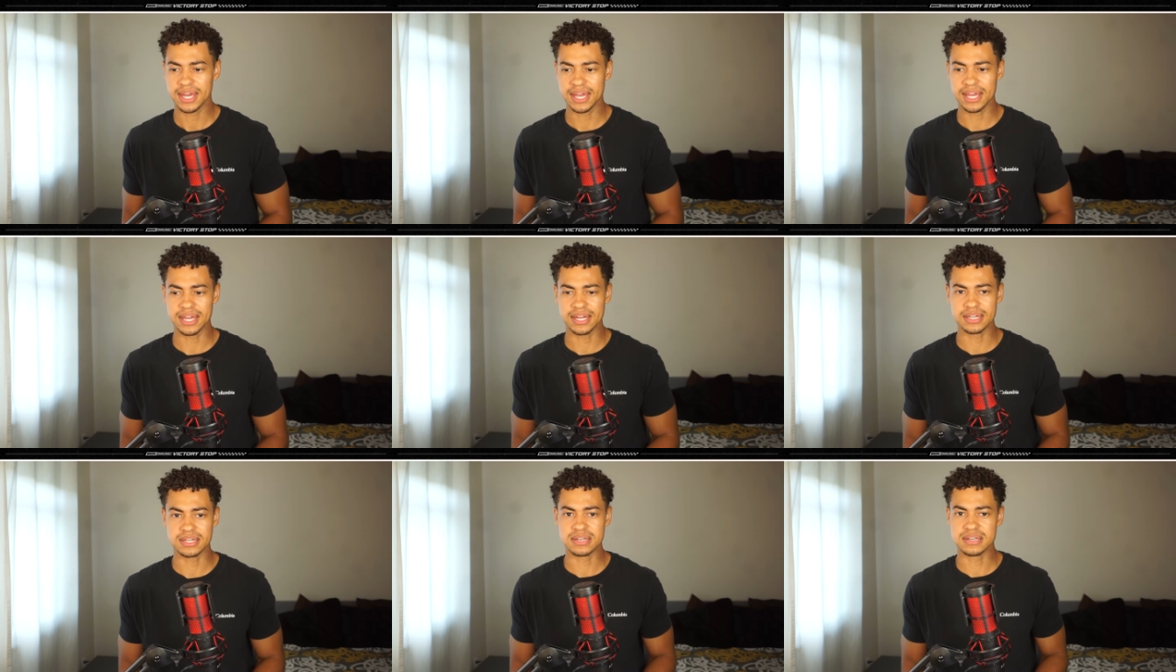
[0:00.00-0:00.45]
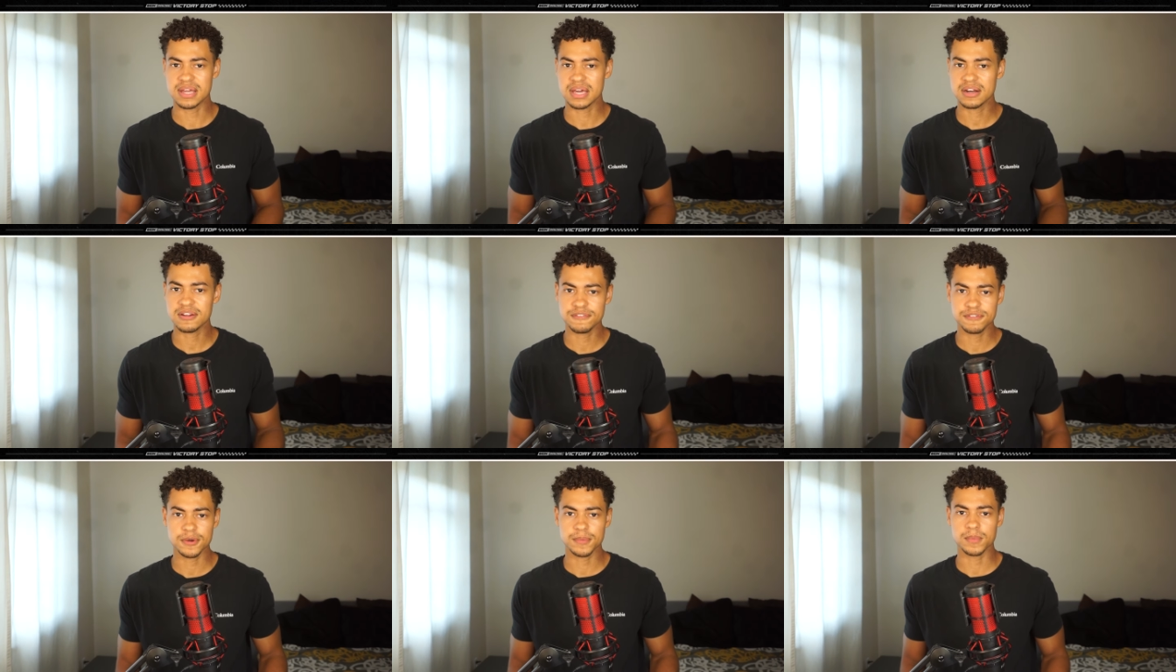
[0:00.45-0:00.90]
and none
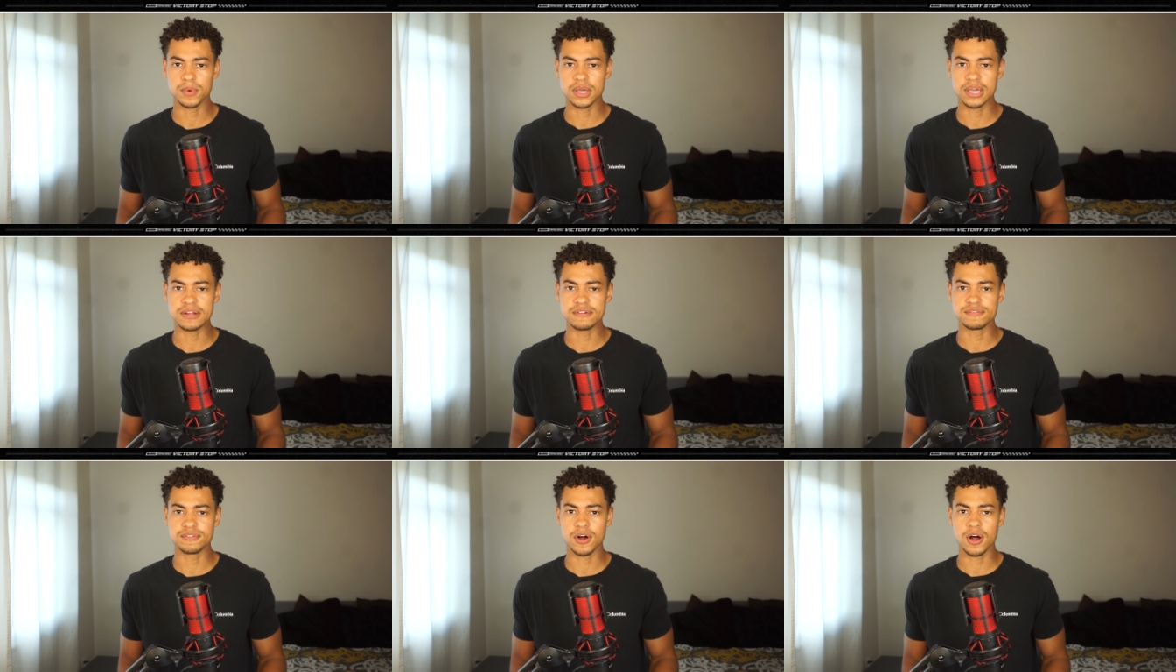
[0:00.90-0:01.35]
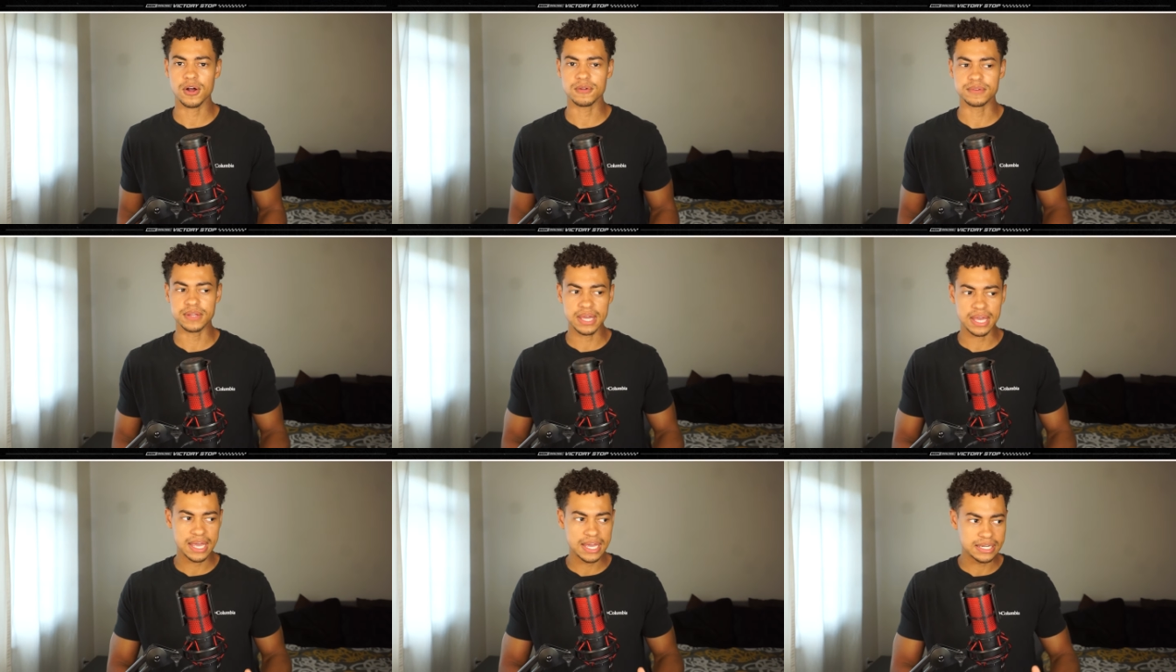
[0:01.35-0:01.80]
of them
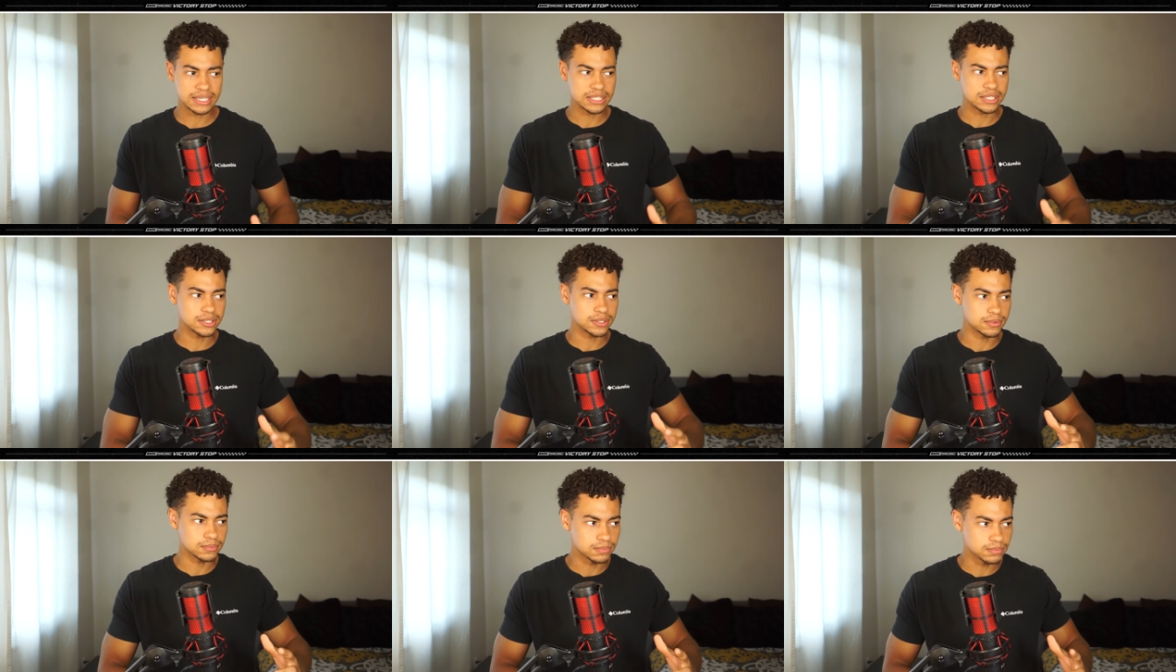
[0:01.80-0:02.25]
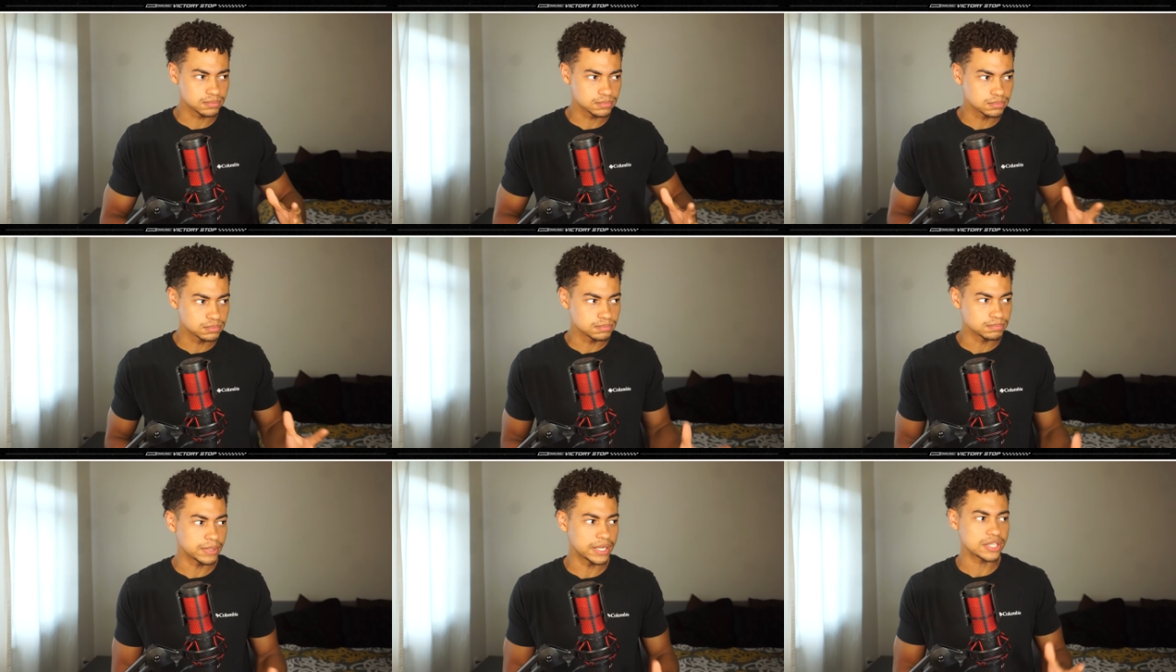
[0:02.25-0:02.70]
involved any
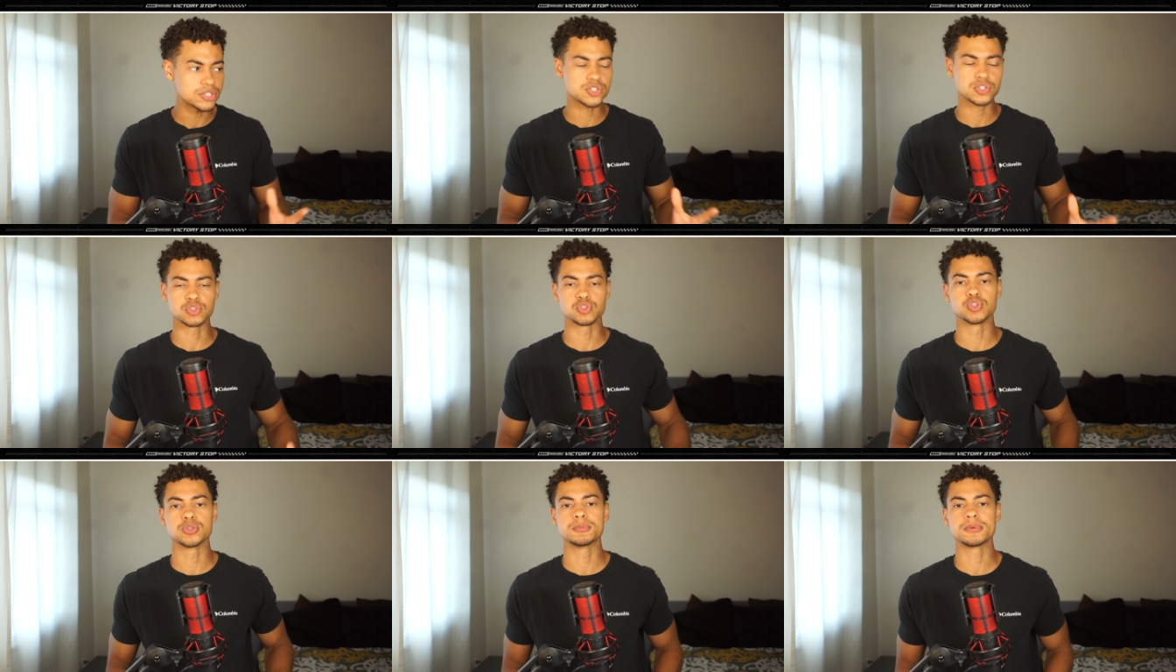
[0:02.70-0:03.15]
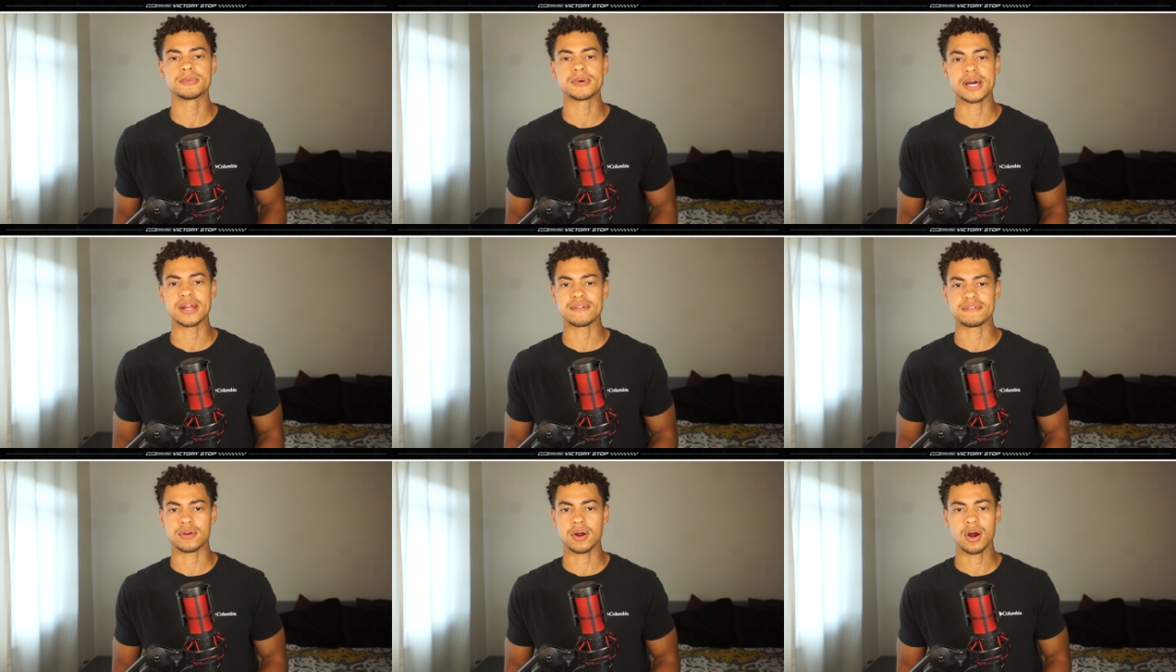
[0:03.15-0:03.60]
major group
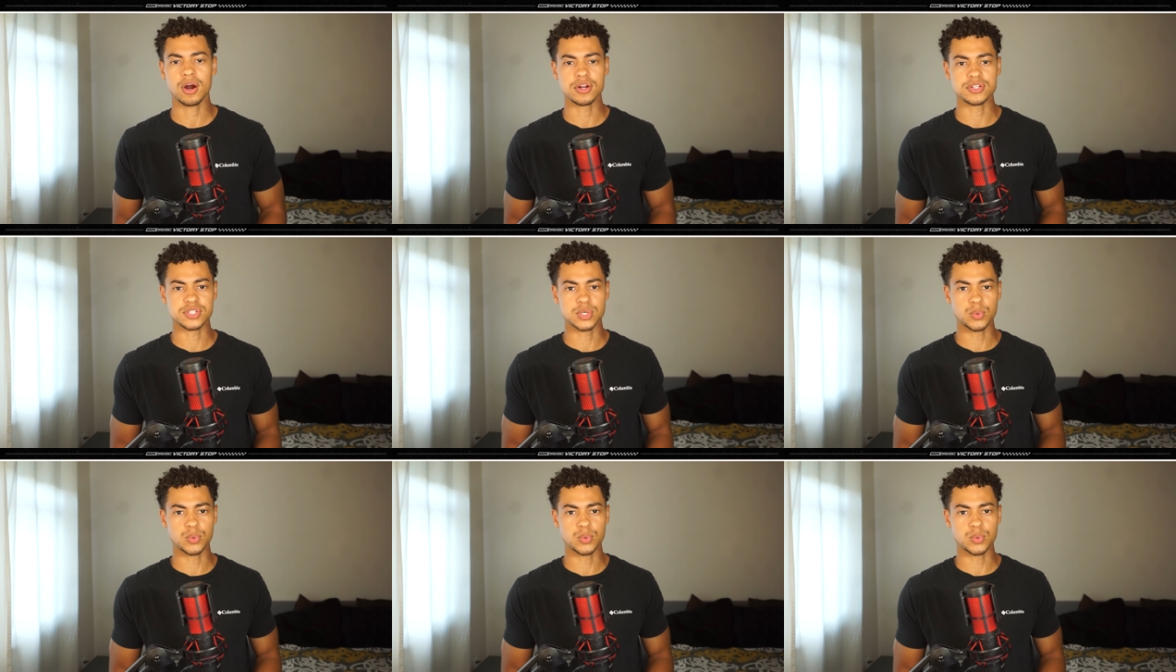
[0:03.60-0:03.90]
amount of cars.